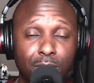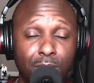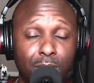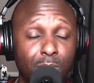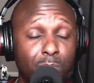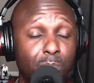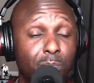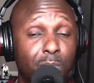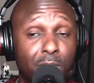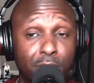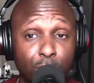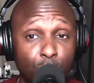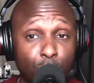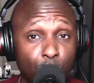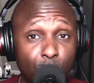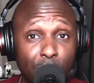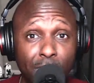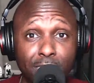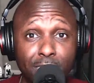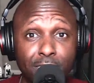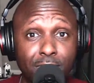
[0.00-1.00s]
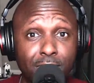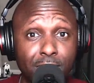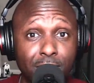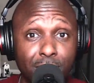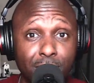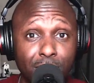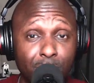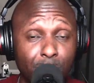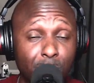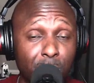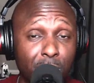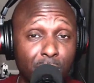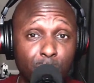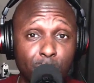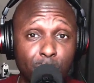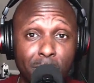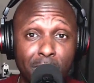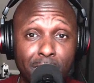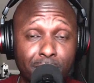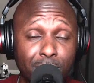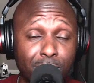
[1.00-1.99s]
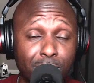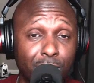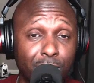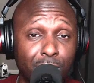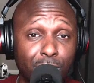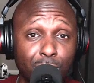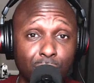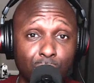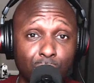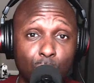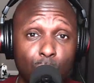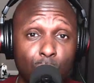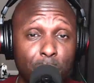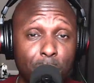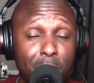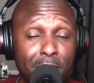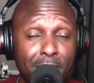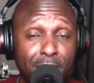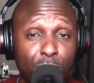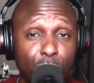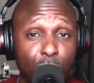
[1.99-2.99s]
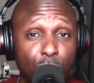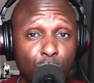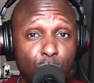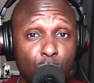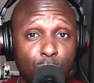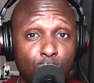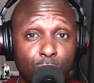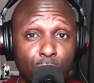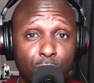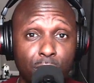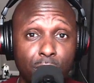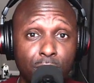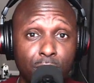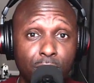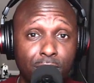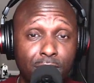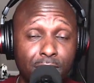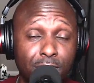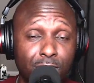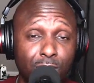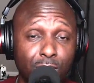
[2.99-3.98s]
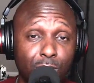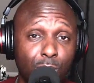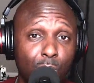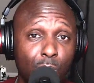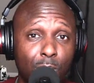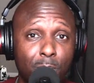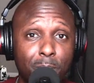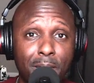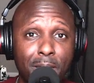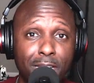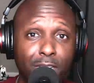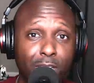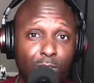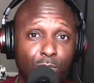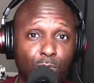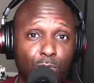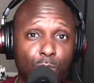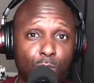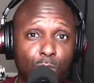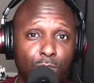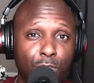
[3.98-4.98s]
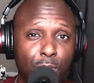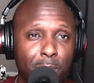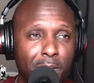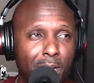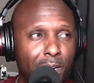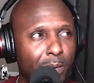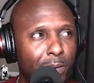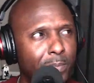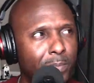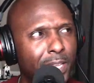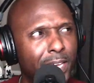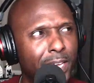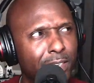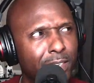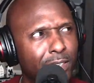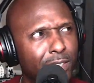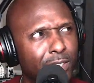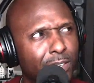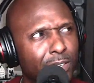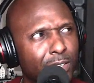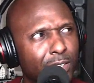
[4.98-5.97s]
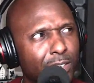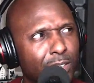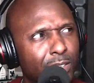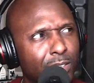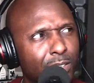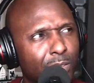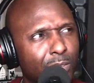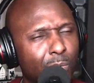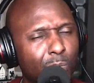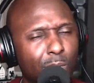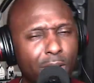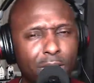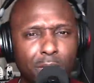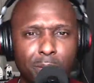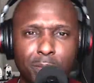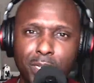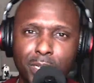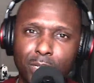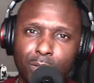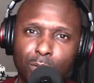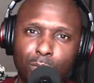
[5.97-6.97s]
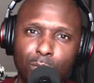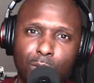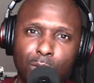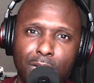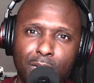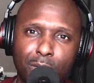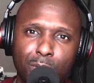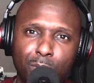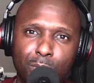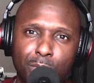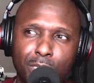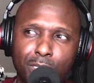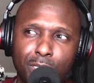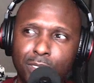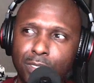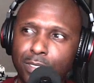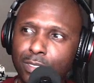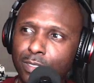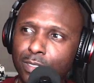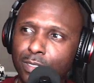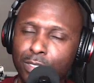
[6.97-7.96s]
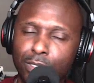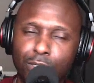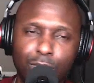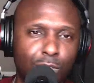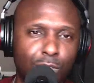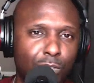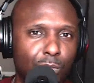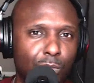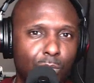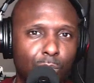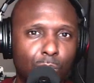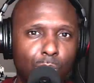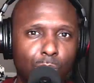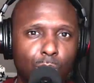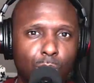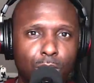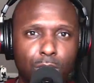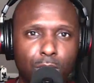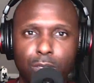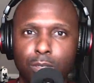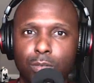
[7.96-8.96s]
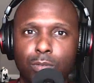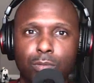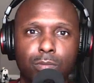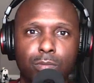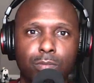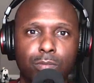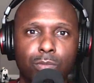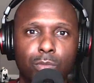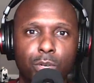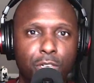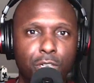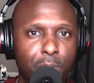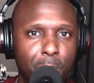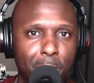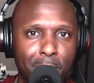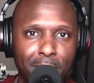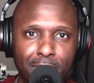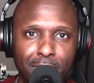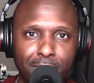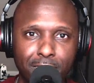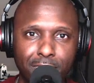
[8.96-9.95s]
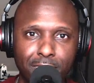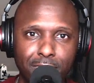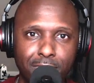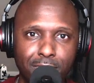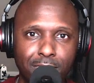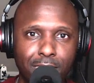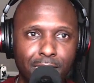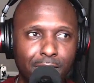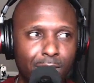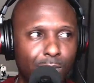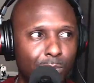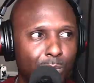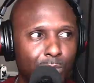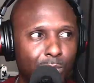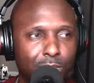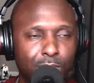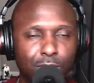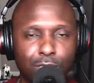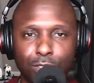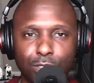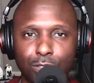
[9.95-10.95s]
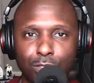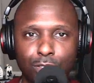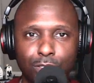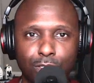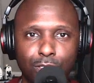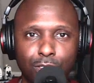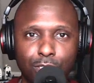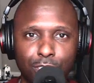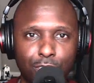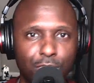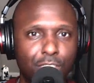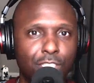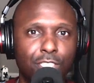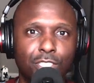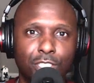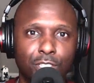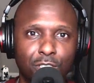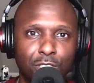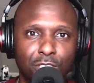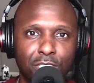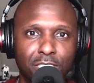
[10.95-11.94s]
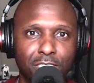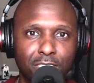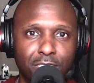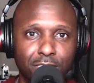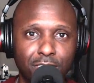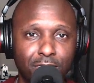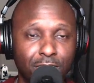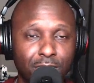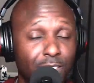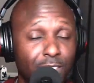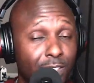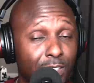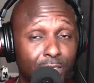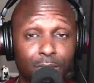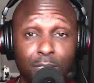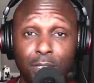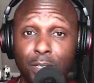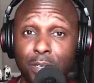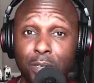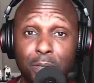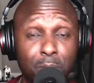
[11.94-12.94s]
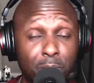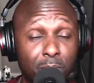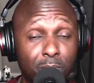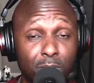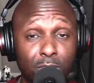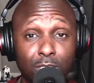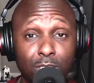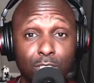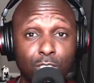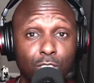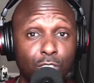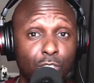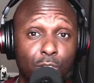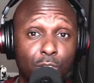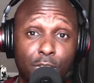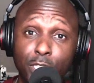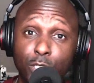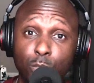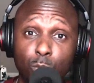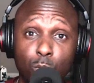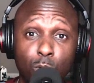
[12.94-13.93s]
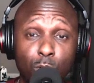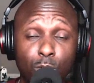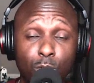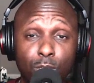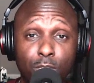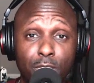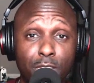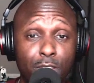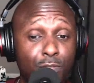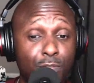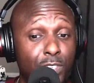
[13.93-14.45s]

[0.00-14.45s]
Because when I see some of these politicians going back and forth and the things they're going back and forth about, I'm like, wait a minute. Why are we're debating this? Like, what is this serious? Strange world.